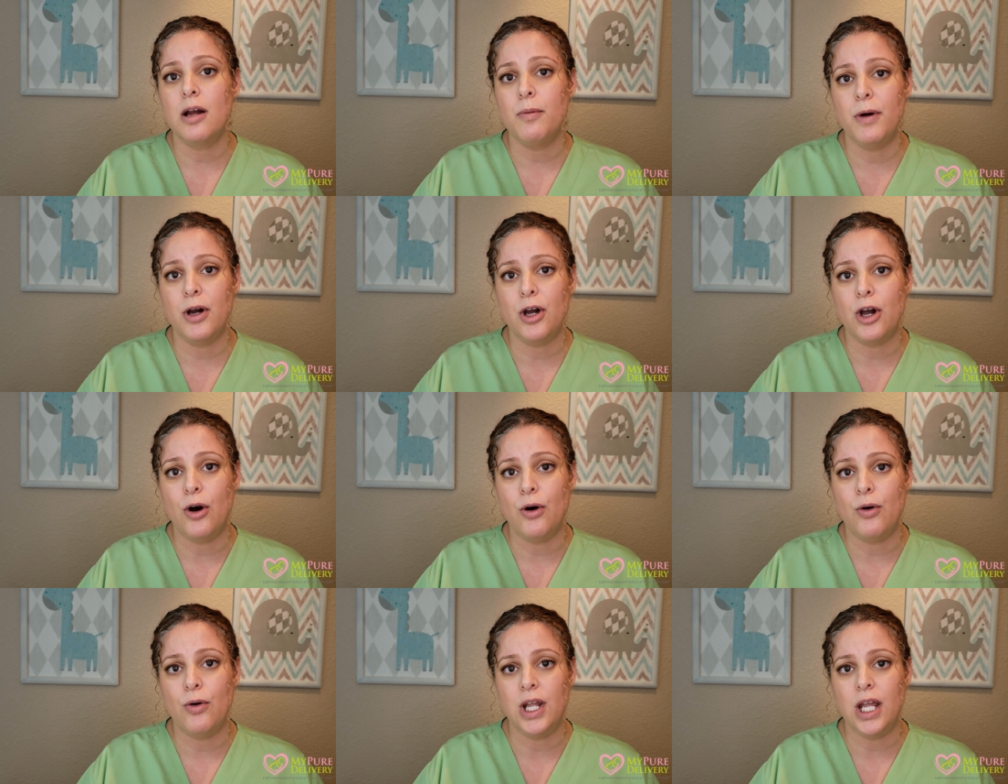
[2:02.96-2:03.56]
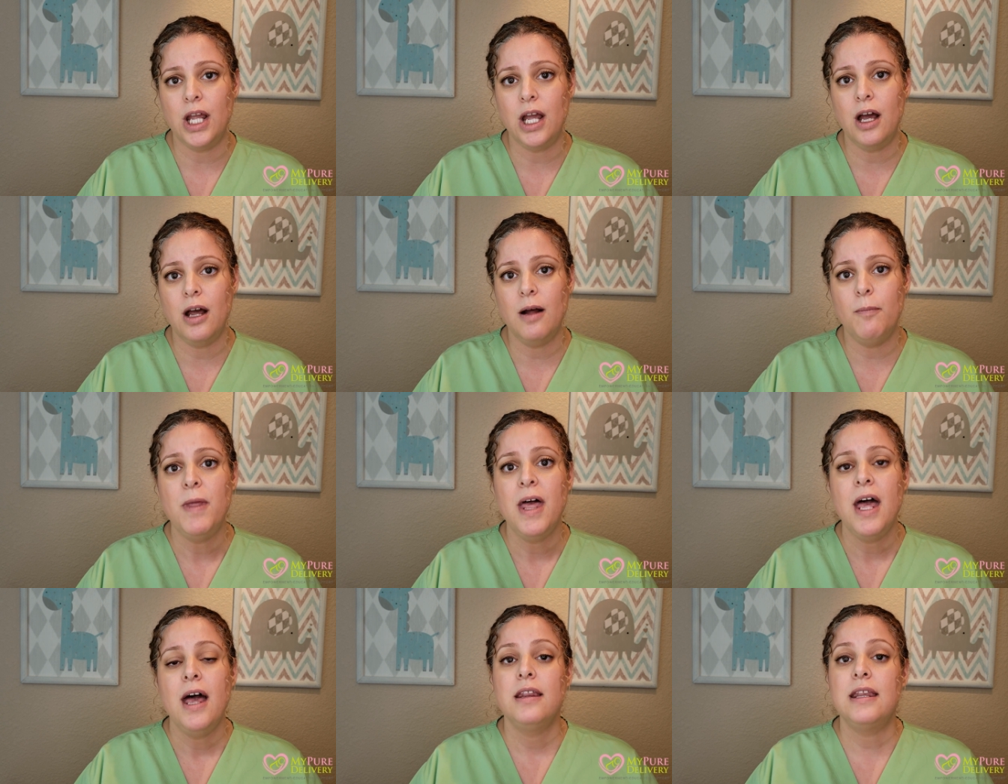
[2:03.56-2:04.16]

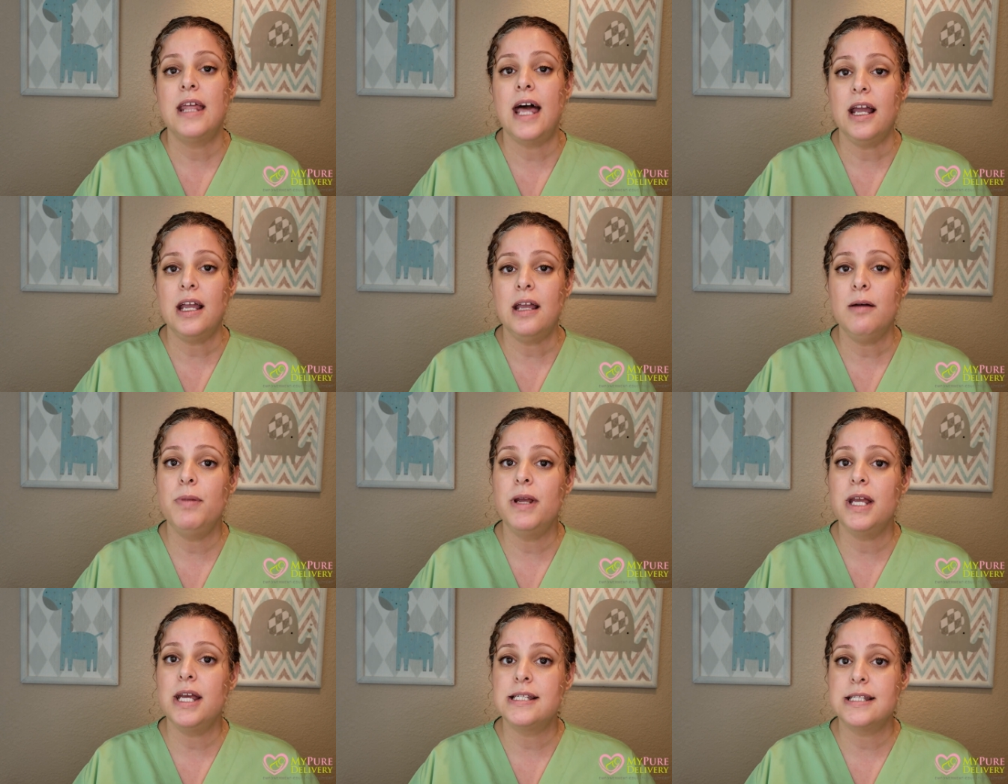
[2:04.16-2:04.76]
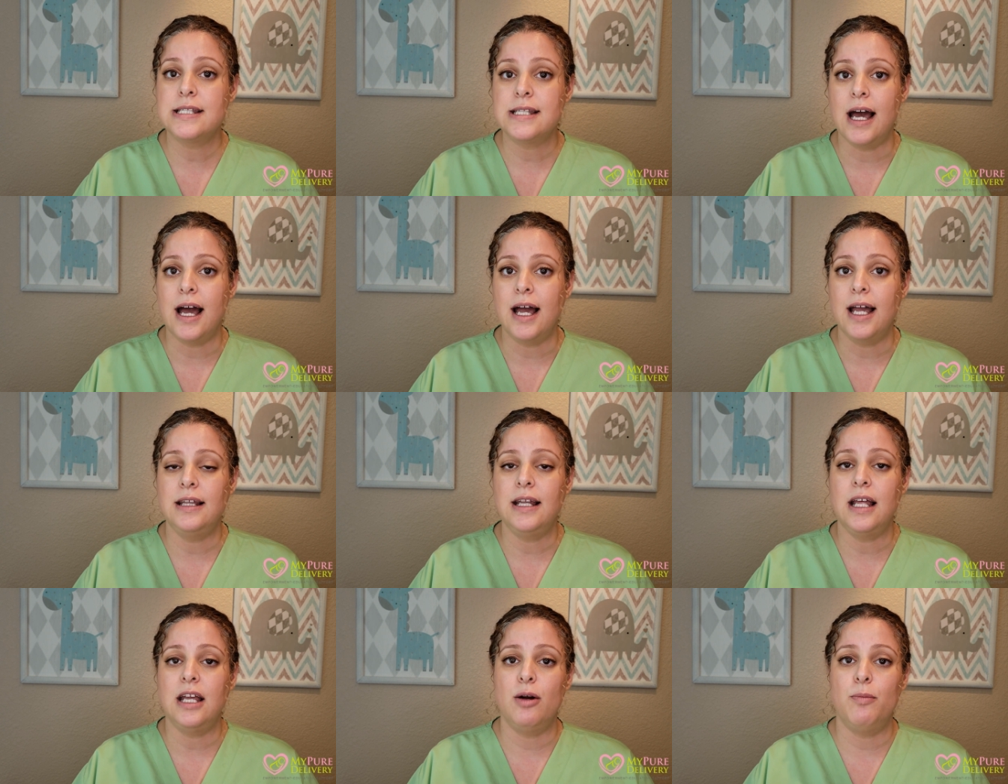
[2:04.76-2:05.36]
meconium, that can be a
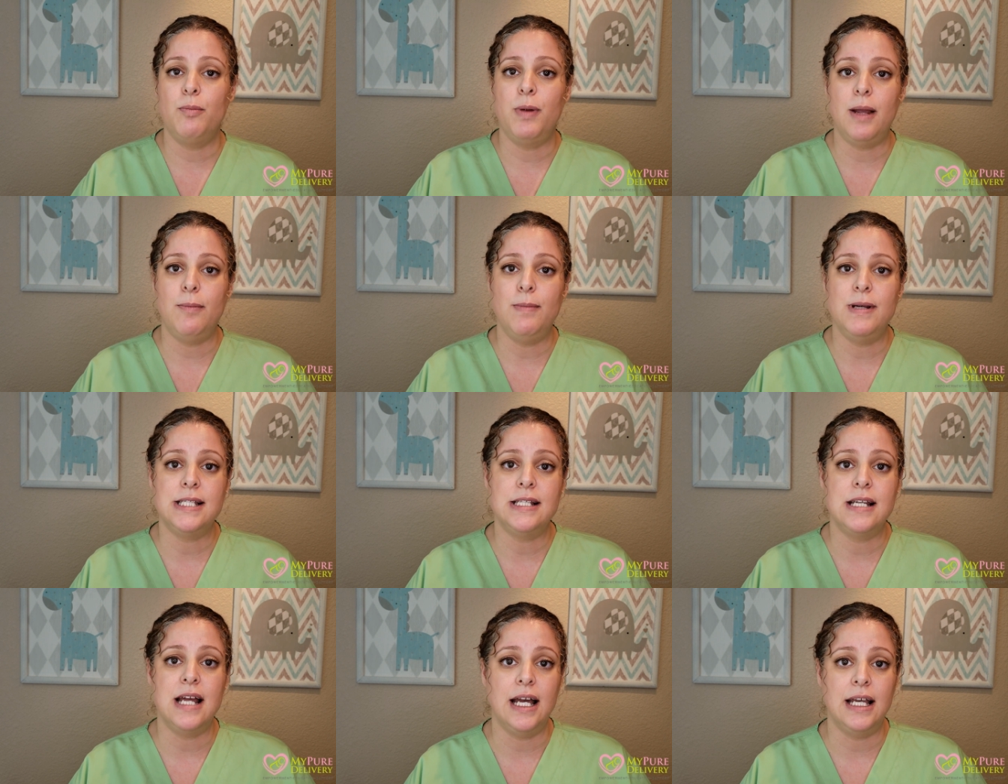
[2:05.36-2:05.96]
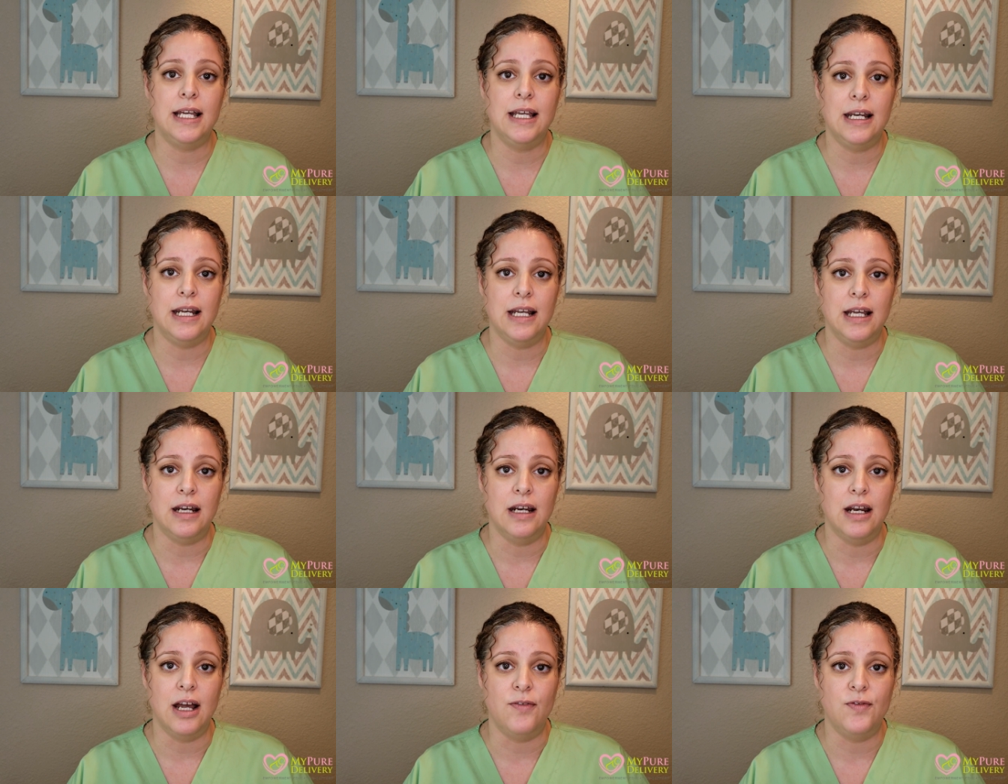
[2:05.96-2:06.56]
sign that your baby's not getting
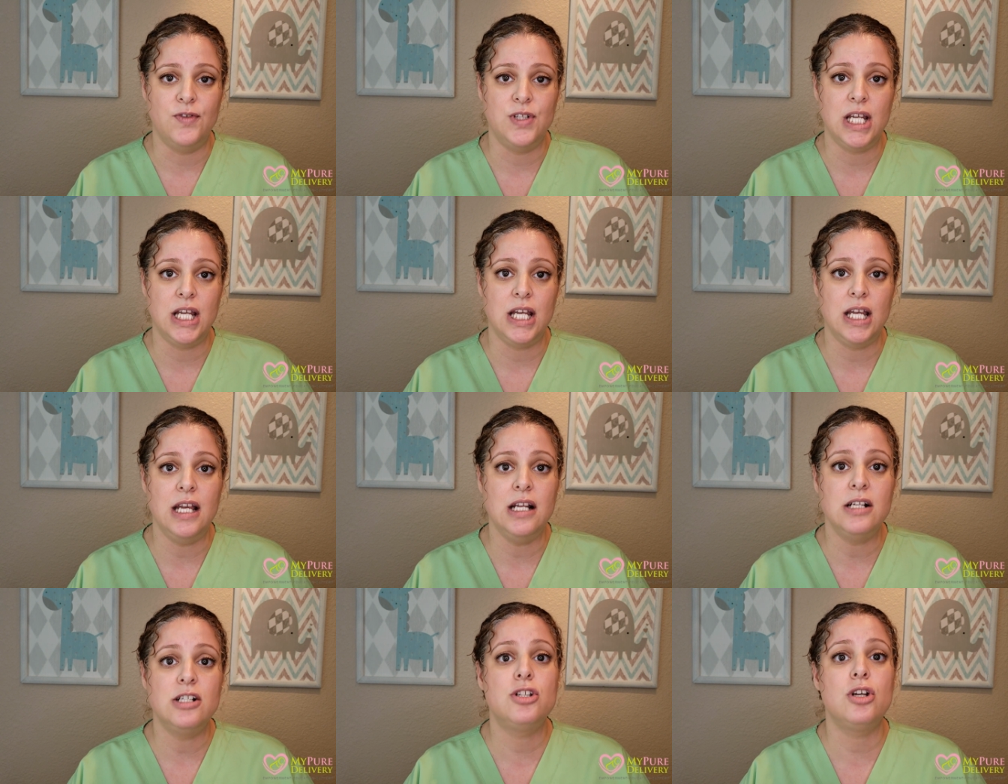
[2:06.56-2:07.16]
enough to eat,